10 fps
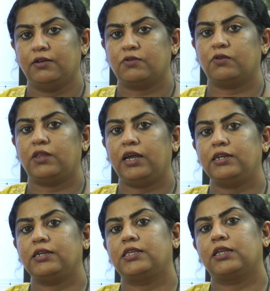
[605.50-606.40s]
So
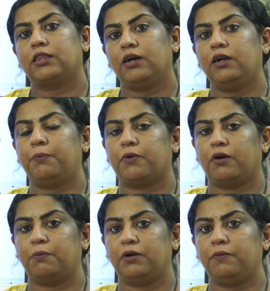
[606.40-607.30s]
that is the third
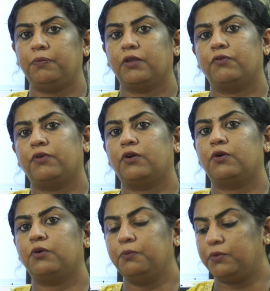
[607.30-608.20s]
problem for
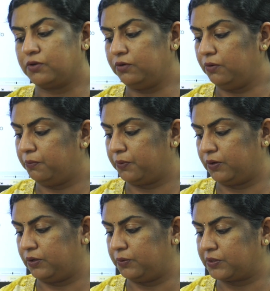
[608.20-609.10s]
whom to
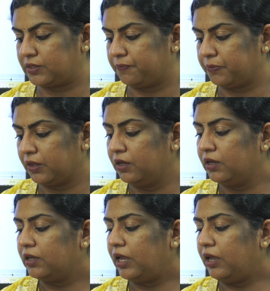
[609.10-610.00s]
produce.
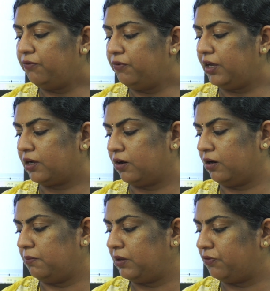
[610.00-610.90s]
Every
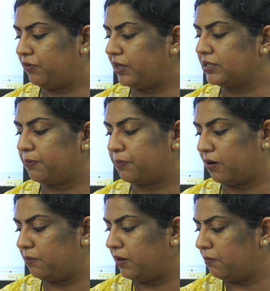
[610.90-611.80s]
economy faces a
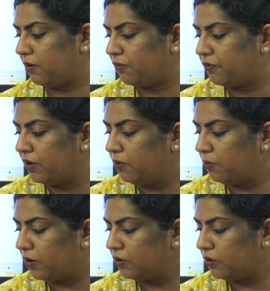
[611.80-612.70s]
problem of
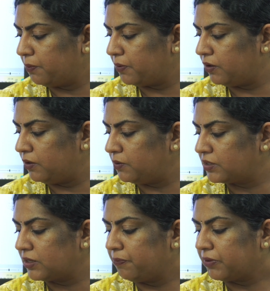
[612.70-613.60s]
what to
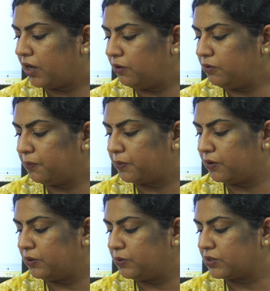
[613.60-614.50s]
produce, how to
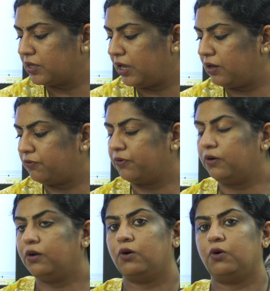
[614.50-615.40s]
produce, and for
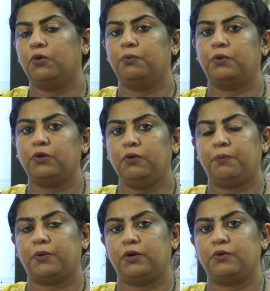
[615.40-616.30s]
whom to
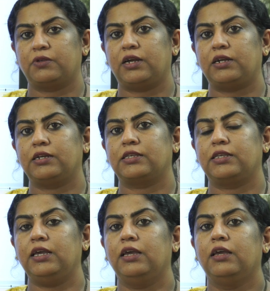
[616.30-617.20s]
produce. That is
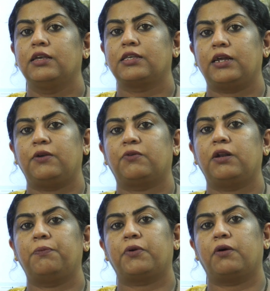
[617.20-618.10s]
the
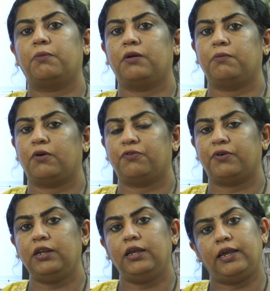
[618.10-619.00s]
central problem of
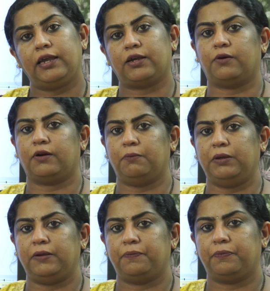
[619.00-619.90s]
an
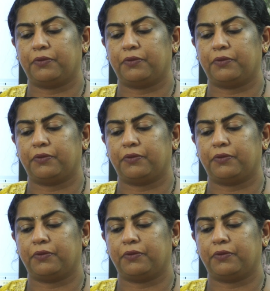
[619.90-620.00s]
economy.